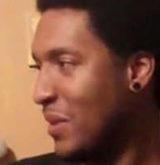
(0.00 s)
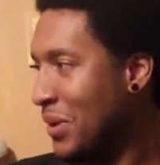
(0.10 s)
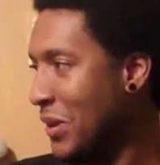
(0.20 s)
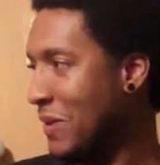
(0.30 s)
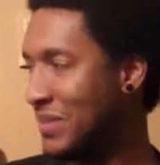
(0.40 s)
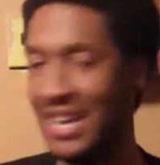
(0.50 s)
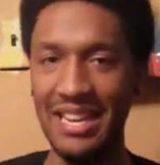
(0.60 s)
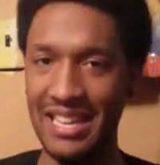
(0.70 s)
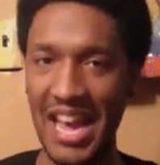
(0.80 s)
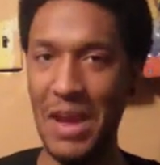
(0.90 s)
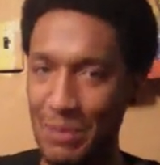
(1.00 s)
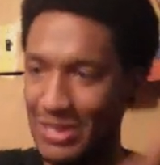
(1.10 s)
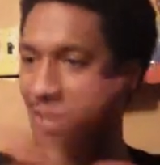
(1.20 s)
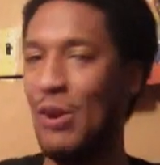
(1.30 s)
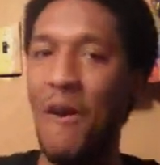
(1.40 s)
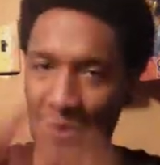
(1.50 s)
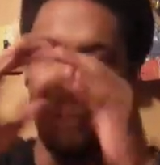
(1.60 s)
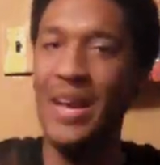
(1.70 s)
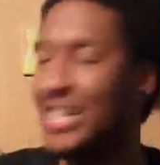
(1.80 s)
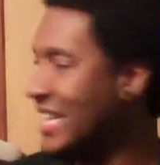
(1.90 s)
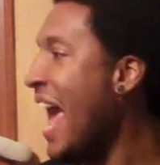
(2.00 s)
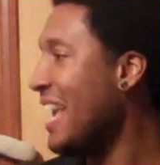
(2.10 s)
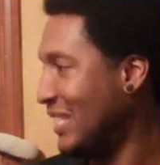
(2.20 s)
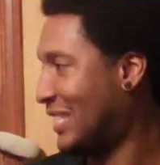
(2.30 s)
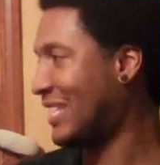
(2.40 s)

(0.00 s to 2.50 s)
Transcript: You know what I'm saying? The game is still off the meat check.